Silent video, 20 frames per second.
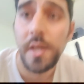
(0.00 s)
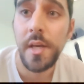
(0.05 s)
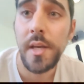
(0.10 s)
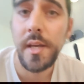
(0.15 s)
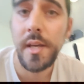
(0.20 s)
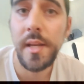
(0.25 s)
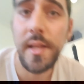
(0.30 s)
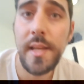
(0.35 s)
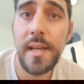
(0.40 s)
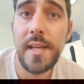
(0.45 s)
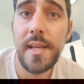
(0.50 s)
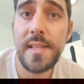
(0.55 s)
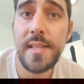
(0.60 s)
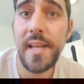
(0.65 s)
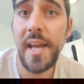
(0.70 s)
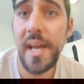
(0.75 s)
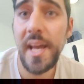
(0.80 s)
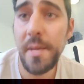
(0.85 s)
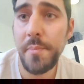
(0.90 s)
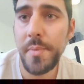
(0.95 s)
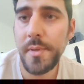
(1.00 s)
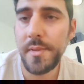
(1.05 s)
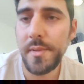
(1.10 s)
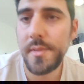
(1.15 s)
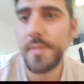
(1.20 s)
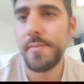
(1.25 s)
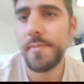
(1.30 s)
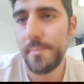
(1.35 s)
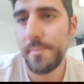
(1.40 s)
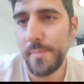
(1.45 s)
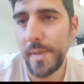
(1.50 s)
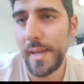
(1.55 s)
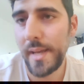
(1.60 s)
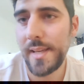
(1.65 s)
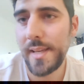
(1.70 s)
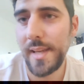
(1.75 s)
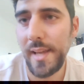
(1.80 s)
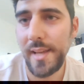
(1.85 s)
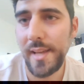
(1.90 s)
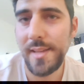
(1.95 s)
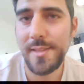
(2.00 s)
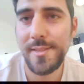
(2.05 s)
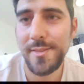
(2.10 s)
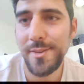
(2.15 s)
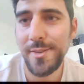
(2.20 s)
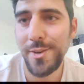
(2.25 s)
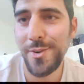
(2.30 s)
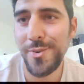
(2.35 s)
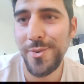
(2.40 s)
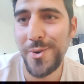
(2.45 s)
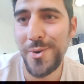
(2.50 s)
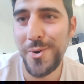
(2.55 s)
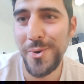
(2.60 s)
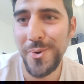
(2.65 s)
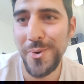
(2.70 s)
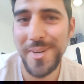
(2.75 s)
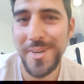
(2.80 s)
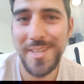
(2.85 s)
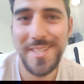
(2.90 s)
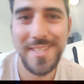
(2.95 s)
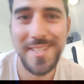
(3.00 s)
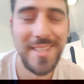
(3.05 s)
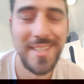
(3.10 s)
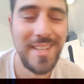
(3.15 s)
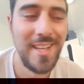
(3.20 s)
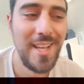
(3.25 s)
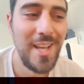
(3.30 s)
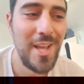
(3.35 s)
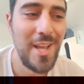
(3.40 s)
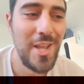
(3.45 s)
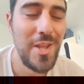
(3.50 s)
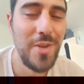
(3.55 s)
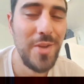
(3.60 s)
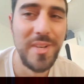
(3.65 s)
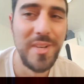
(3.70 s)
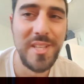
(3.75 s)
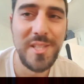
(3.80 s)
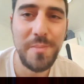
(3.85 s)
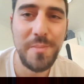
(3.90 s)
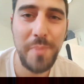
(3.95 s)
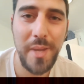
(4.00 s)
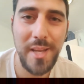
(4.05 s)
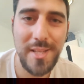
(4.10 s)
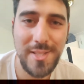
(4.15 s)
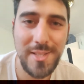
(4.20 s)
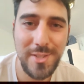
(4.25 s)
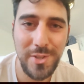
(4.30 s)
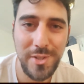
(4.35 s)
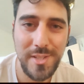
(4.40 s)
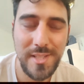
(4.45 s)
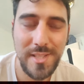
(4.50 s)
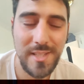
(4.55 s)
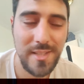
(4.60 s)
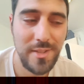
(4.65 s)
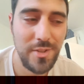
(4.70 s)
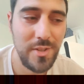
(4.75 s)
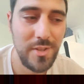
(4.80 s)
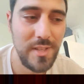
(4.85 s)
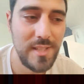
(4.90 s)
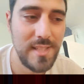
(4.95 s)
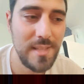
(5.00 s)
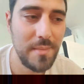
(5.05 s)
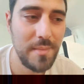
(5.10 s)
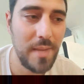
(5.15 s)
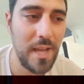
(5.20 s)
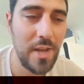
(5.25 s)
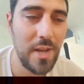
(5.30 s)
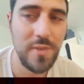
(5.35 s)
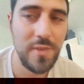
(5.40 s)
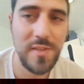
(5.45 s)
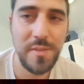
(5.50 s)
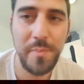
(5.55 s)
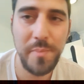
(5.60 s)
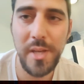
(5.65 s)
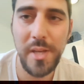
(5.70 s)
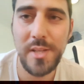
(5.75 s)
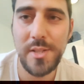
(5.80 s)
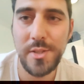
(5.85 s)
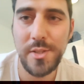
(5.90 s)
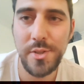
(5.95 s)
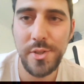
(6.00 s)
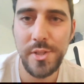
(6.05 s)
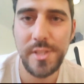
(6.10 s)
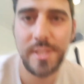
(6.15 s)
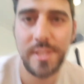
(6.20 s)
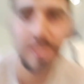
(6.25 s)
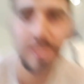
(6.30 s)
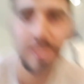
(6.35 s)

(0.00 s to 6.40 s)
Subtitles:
In case it happens, my case, of course, you need spacers. You need some kind of spacers